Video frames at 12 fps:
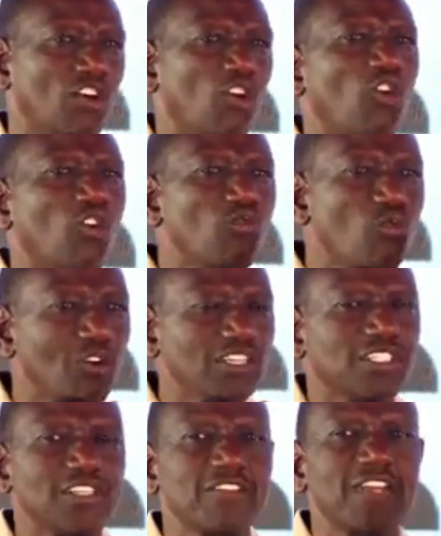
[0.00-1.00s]
on
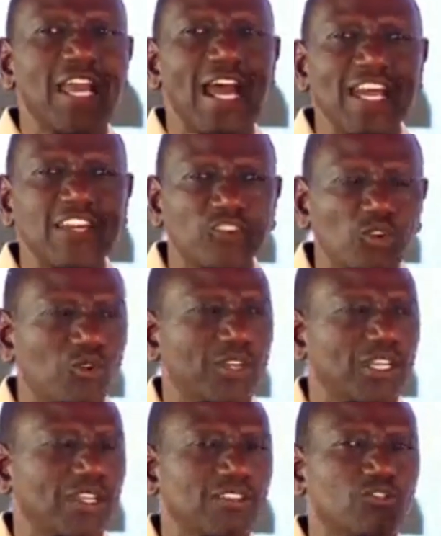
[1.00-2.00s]
what they are
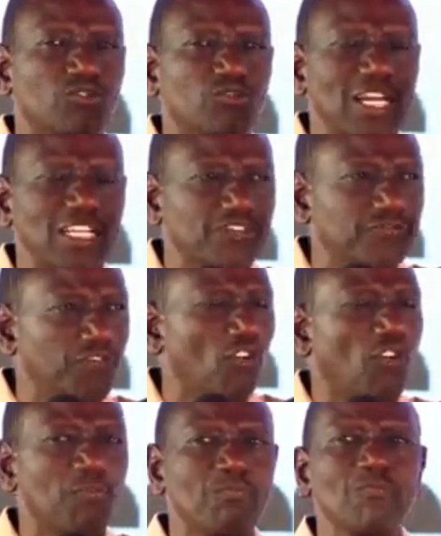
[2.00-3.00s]
doing to
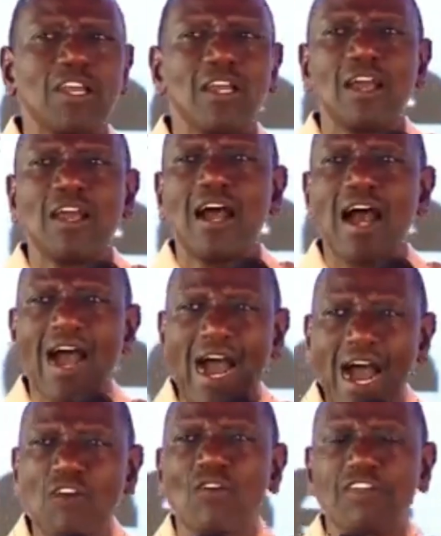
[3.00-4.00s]
transform
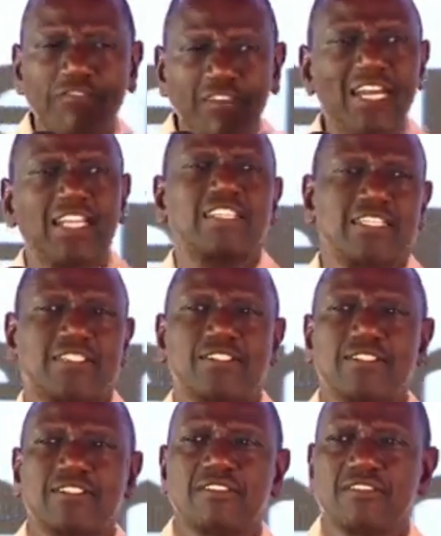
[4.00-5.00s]
our
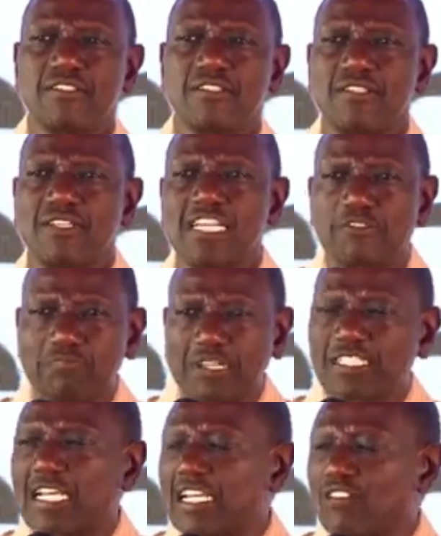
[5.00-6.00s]
villages,
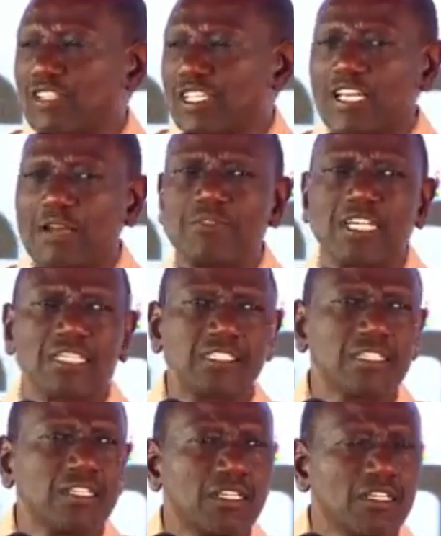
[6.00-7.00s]
especially on the subject
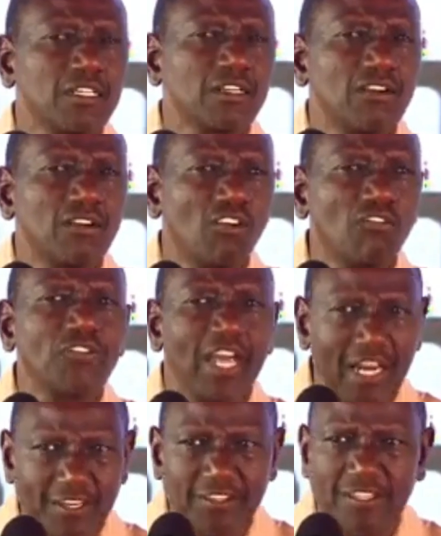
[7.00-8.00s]
of
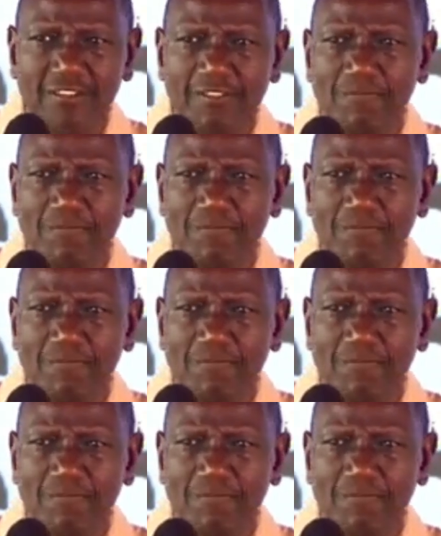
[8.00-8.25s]
health.